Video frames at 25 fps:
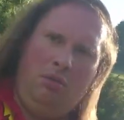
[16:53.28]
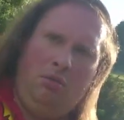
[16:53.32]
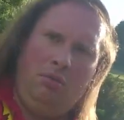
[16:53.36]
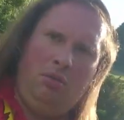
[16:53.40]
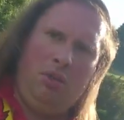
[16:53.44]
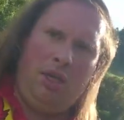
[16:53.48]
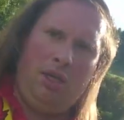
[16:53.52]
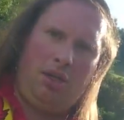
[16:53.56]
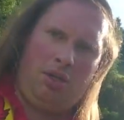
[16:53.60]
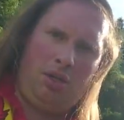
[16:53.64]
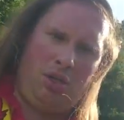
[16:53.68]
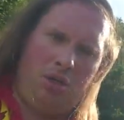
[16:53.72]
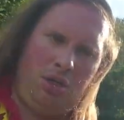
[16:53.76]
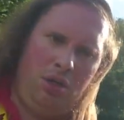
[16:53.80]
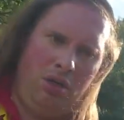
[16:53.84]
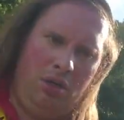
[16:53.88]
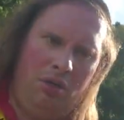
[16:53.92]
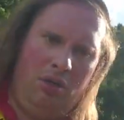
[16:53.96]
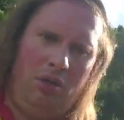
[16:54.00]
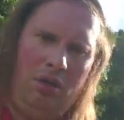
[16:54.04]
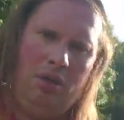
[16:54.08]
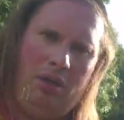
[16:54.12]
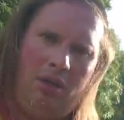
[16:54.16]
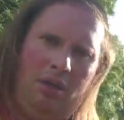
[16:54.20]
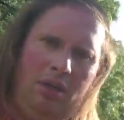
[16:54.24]
which
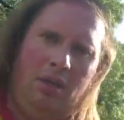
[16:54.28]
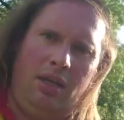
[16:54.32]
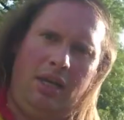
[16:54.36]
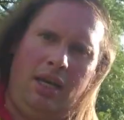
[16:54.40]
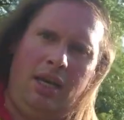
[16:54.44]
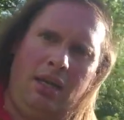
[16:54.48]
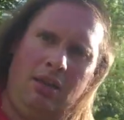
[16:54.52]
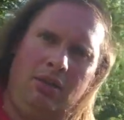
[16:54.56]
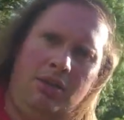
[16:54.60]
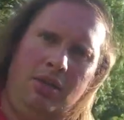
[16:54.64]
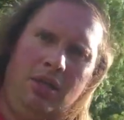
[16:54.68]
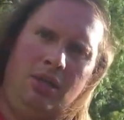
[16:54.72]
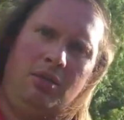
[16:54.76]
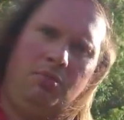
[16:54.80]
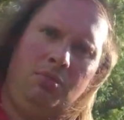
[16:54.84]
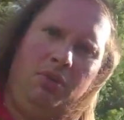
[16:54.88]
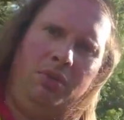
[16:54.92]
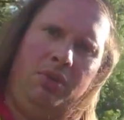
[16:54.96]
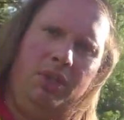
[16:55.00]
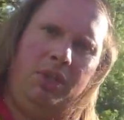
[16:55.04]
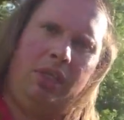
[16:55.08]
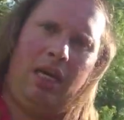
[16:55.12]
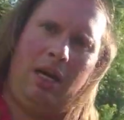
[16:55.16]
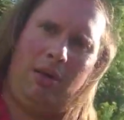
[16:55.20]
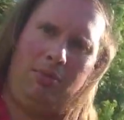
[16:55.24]
ended
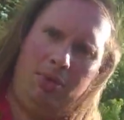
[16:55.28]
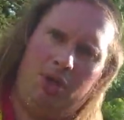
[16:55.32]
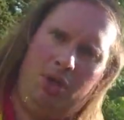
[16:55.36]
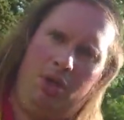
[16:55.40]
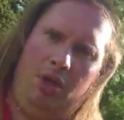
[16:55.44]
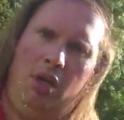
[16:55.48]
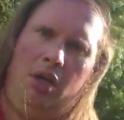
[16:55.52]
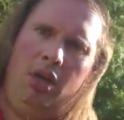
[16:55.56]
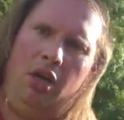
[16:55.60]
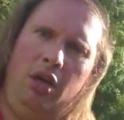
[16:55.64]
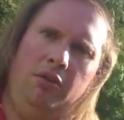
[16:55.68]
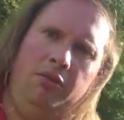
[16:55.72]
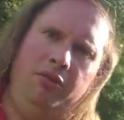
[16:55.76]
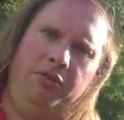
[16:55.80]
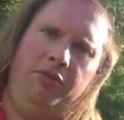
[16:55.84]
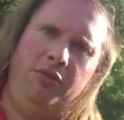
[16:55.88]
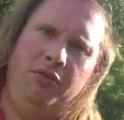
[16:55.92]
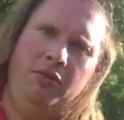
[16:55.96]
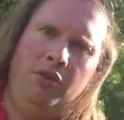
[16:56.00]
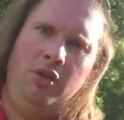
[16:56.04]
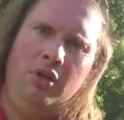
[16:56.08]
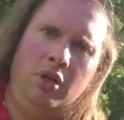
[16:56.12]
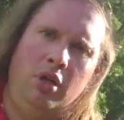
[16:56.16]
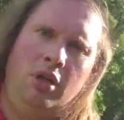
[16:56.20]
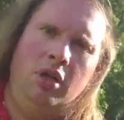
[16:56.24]
with the capture
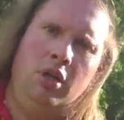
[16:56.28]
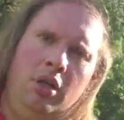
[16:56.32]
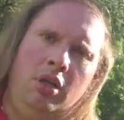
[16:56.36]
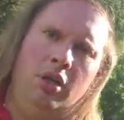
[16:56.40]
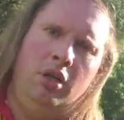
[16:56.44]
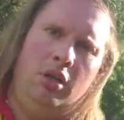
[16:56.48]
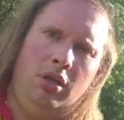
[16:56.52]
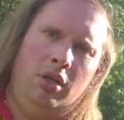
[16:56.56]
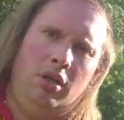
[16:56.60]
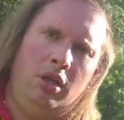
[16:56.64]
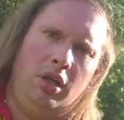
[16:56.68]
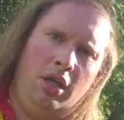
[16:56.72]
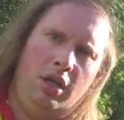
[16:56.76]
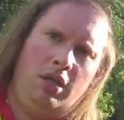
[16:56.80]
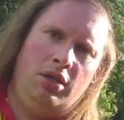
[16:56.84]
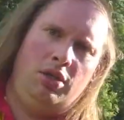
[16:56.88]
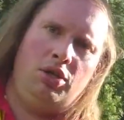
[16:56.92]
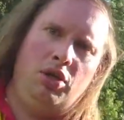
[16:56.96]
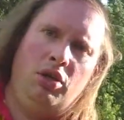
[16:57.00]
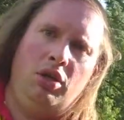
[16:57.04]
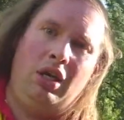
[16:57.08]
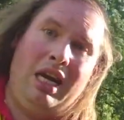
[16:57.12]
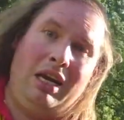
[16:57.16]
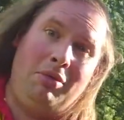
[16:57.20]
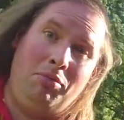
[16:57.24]
of uh,
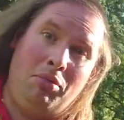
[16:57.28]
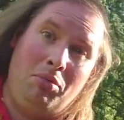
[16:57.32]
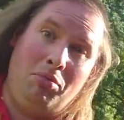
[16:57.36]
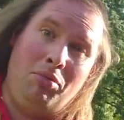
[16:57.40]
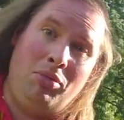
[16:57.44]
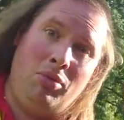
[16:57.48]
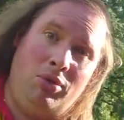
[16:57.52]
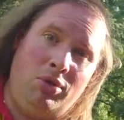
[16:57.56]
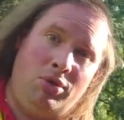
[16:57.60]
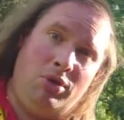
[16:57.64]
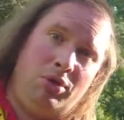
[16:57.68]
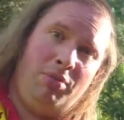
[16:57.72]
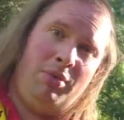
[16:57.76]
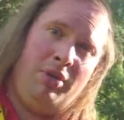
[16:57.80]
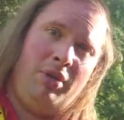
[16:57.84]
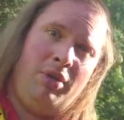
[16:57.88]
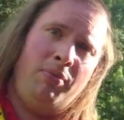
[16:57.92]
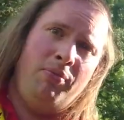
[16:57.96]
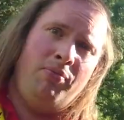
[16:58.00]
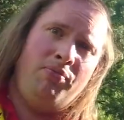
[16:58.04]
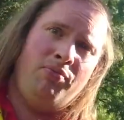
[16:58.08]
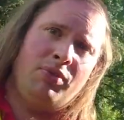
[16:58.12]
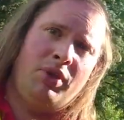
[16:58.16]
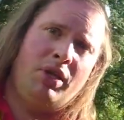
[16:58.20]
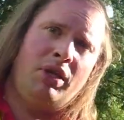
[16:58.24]
Sir Edmund Mortimer,
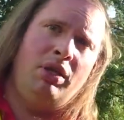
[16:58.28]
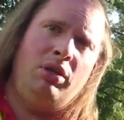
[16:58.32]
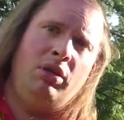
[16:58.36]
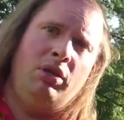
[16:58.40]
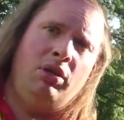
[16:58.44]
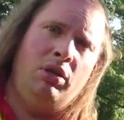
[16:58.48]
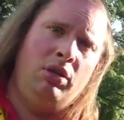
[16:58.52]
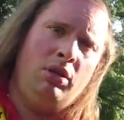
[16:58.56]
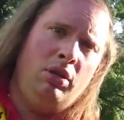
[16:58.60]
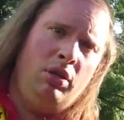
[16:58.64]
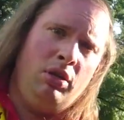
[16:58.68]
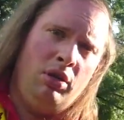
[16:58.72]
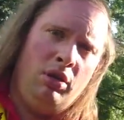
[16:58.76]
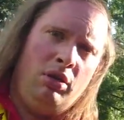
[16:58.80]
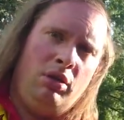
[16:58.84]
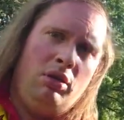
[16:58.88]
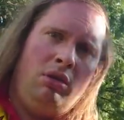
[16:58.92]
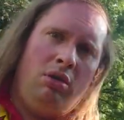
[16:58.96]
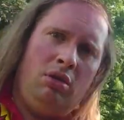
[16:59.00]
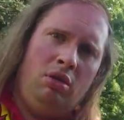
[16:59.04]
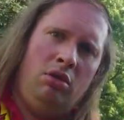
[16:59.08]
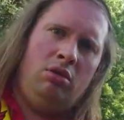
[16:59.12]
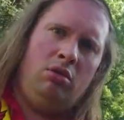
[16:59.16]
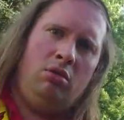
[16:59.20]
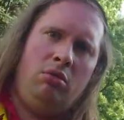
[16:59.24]

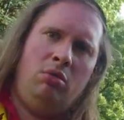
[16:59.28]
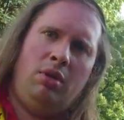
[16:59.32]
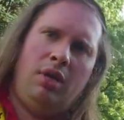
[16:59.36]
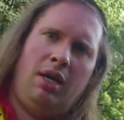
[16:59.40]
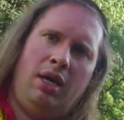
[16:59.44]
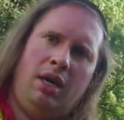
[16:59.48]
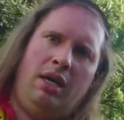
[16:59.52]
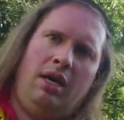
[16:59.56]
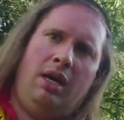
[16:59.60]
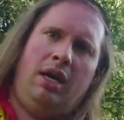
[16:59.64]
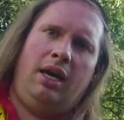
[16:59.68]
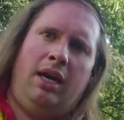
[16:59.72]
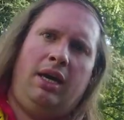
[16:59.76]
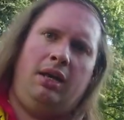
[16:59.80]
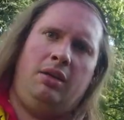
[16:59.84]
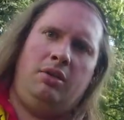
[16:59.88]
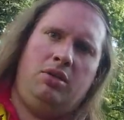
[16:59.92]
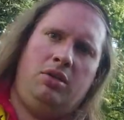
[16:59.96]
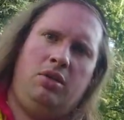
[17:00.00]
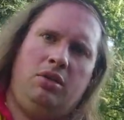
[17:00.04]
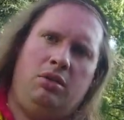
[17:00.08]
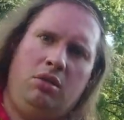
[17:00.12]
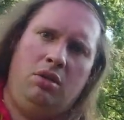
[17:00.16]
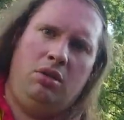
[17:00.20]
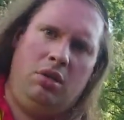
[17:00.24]
who
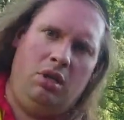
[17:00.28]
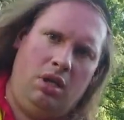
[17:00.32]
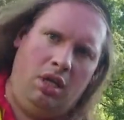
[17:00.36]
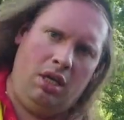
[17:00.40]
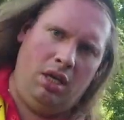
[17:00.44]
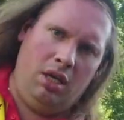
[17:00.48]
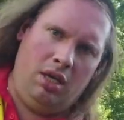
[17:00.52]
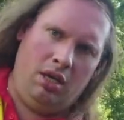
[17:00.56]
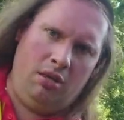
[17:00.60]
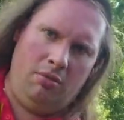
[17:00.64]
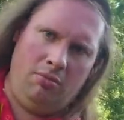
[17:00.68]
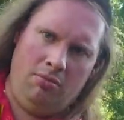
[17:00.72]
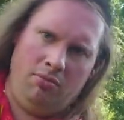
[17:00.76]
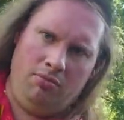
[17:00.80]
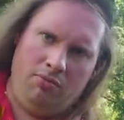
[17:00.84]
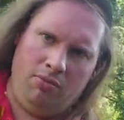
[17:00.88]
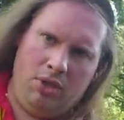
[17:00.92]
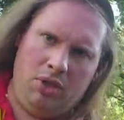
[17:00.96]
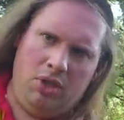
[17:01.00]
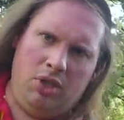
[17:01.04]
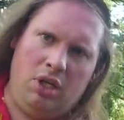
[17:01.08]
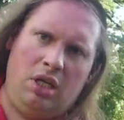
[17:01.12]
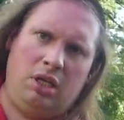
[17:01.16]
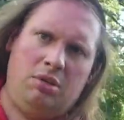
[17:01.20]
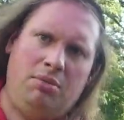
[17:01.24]
had um,
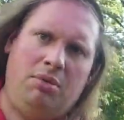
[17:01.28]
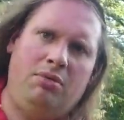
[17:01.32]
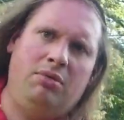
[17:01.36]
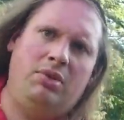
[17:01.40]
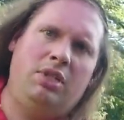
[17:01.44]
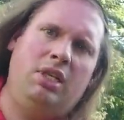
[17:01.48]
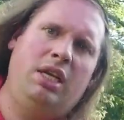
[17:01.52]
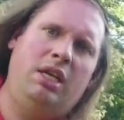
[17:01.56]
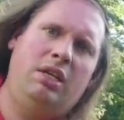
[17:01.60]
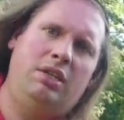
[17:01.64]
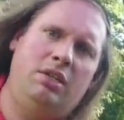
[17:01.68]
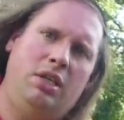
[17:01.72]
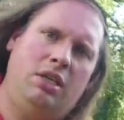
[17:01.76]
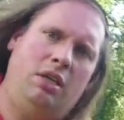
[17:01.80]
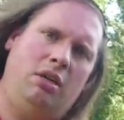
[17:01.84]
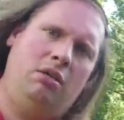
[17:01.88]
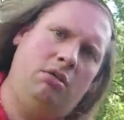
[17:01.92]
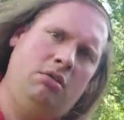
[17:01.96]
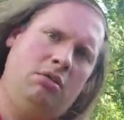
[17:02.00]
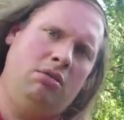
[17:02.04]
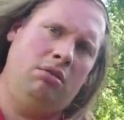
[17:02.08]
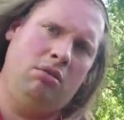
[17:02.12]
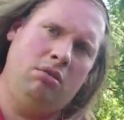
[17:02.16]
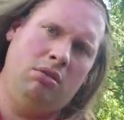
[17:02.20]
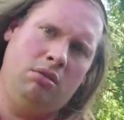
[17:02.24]
six months later,
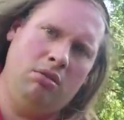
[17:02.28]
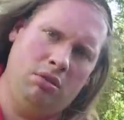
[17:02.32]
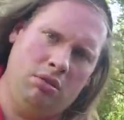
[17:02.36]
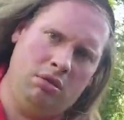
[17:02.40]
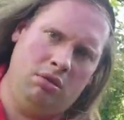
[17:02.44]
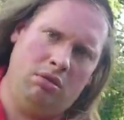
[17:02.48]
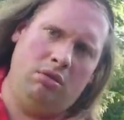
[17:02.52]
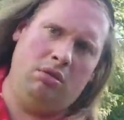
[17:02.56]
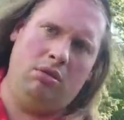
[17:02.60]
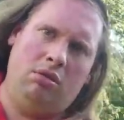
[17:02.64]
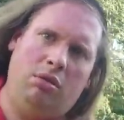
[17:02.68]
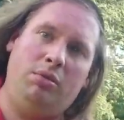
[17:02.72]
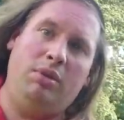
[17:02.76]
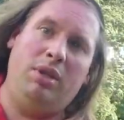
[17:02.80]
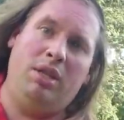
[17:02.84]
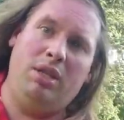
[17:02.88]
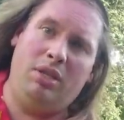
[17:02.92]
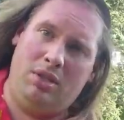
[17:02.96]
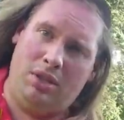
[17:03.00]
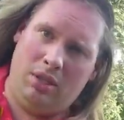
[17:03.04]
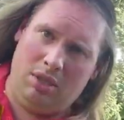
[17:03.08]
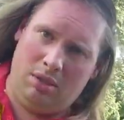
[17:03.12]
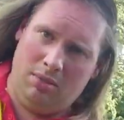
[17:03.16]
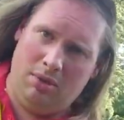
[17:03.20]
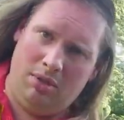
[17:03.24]
or
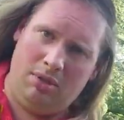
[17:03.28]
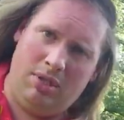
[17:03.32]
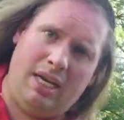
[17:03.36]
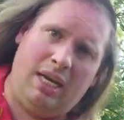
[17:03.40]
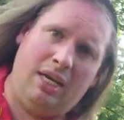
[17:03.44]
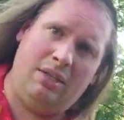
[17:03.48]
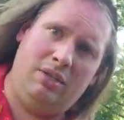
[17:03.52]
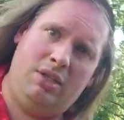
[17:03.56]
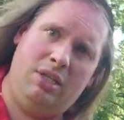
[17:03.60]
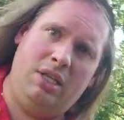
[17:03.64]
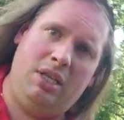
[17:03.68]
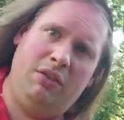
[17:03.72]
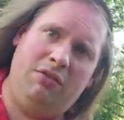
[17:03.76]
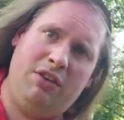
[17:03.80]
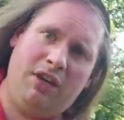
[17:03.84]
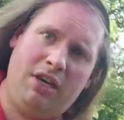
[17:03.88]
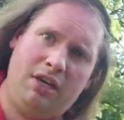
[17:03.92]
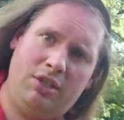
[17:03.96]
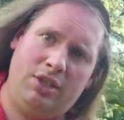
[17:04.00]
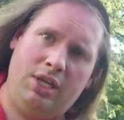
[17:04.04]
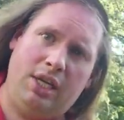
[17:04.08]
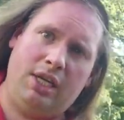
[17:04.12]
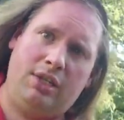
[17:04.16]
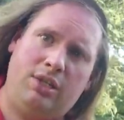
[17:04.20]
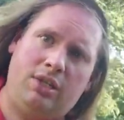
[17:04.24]
within six months, had
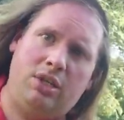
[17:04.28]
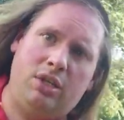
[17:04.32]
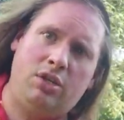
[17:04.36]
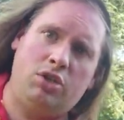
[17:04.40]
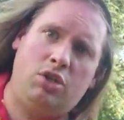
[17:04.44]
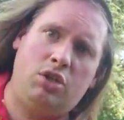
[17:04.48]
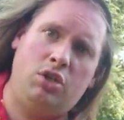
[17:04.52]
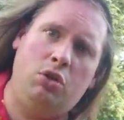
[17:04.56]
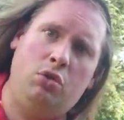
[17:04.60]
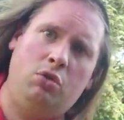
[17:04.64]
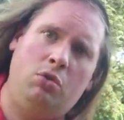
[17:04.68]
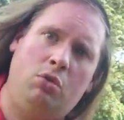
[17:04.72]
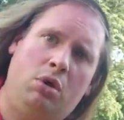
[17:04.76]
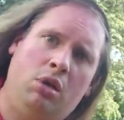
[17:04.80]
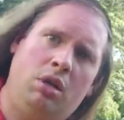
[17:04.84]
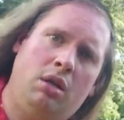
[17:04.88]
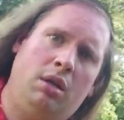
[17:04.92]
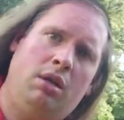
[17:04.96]
defected to